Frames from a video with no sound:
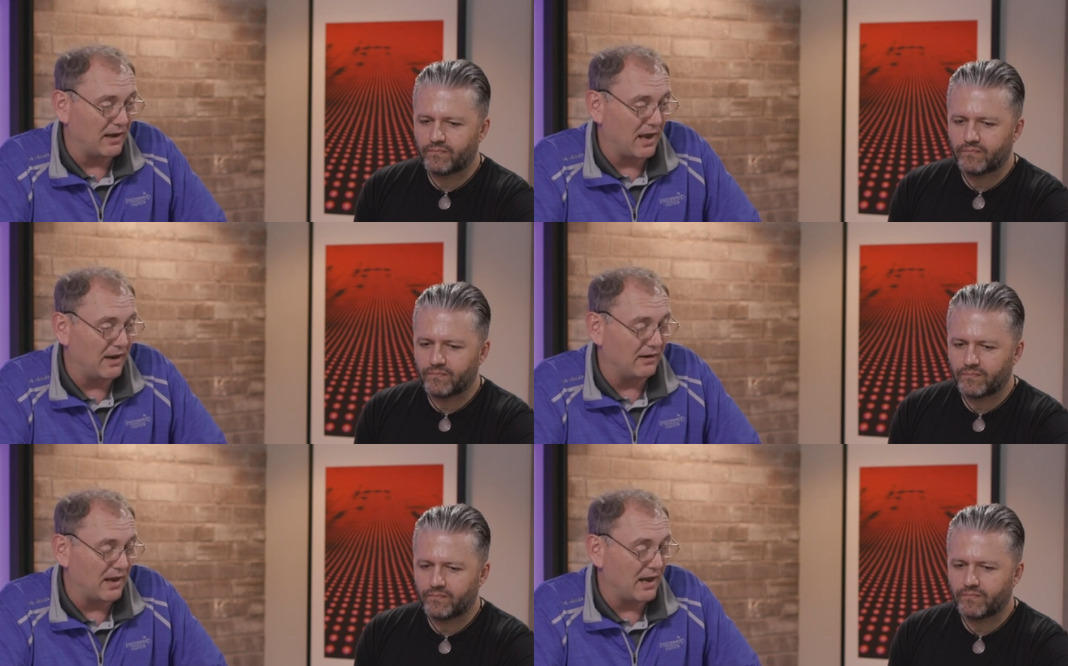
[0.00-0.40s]

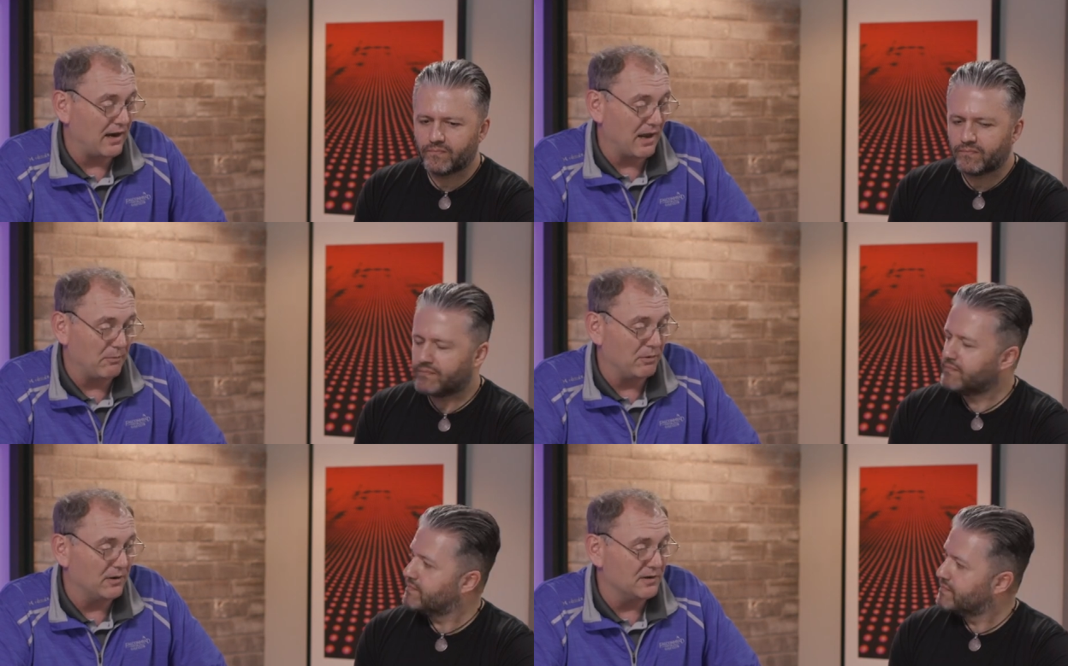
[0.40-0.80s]
Speaker 1: and and
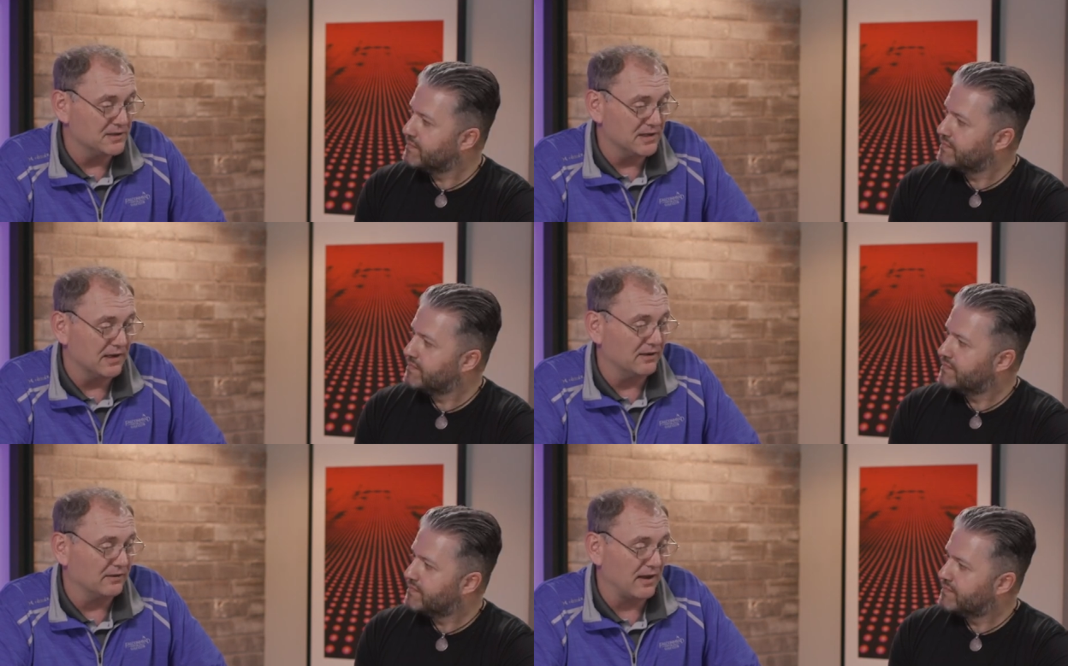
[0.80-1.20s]
I put a
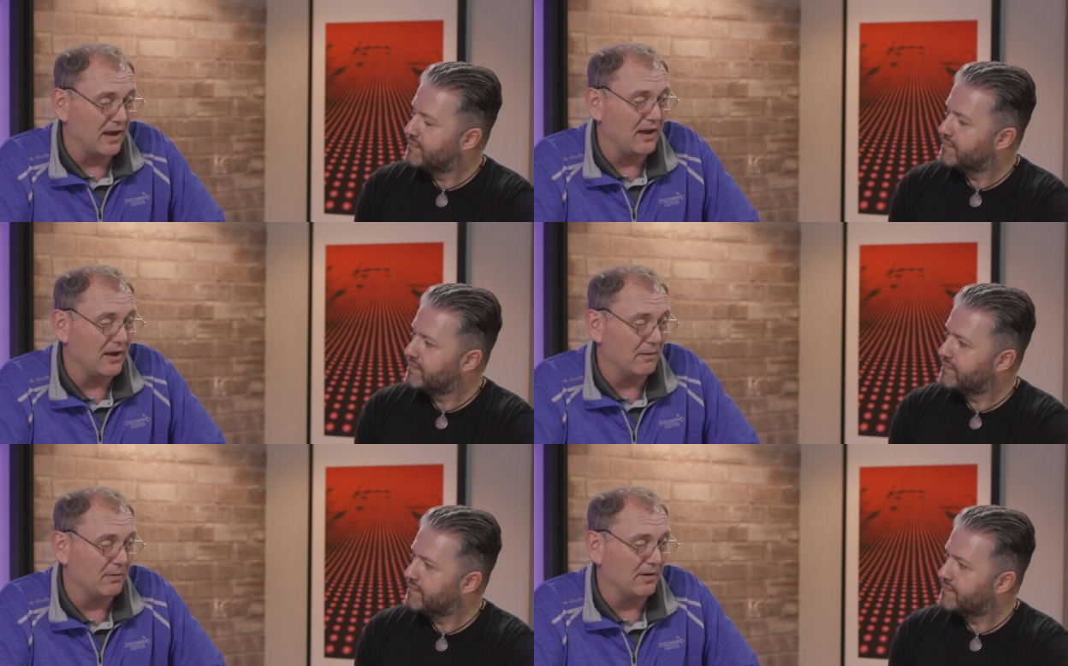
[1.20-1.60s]

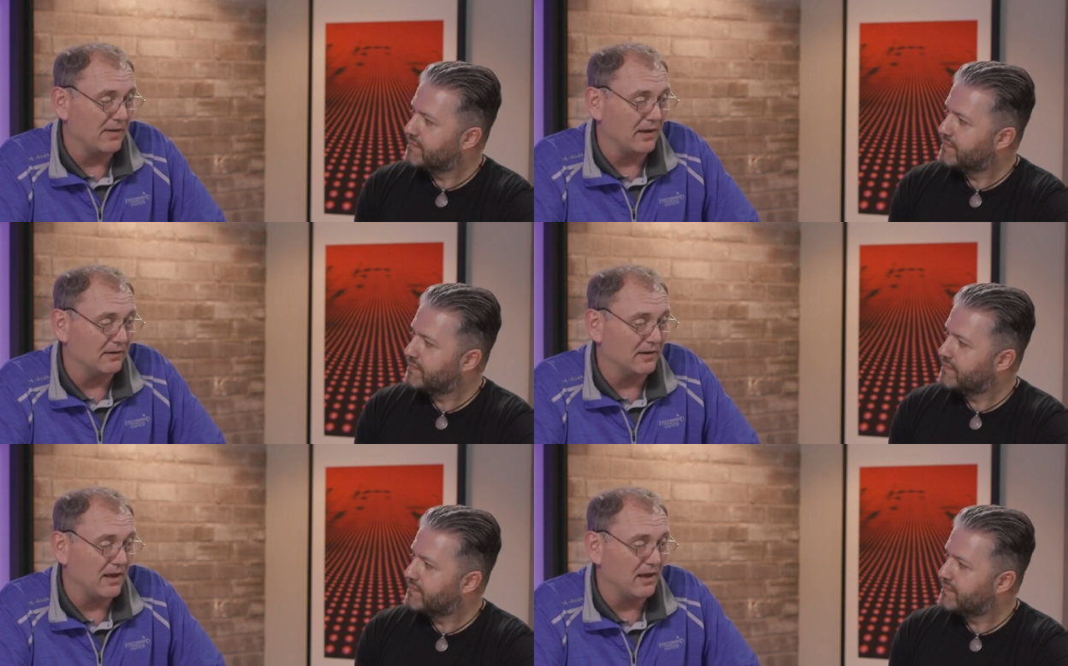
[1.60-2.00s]
GSI up on
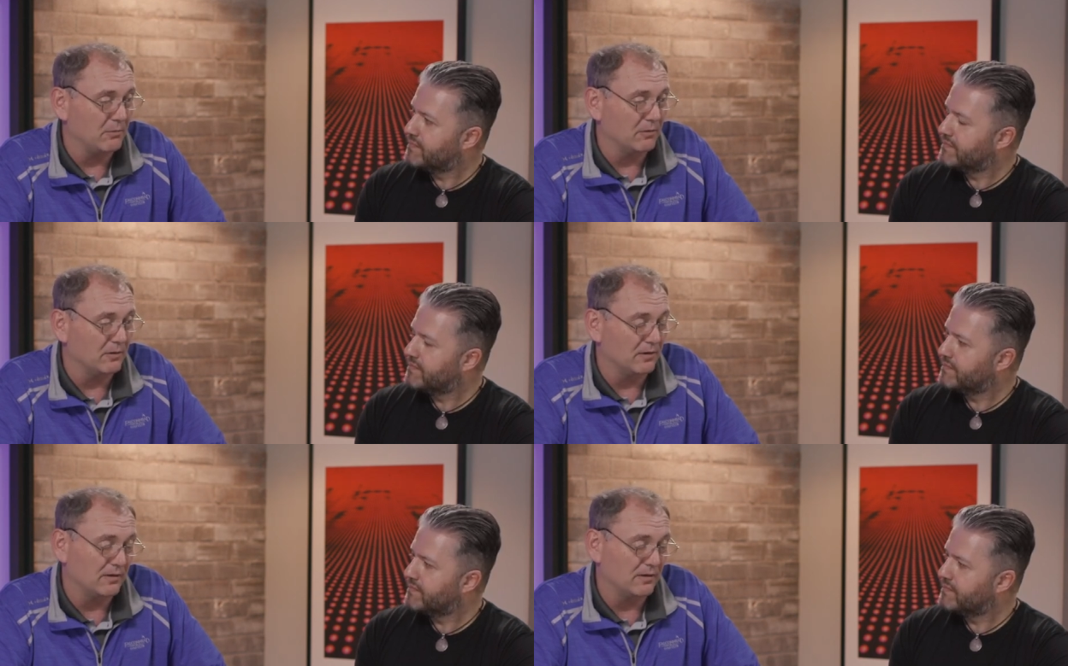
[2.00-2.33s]
that table,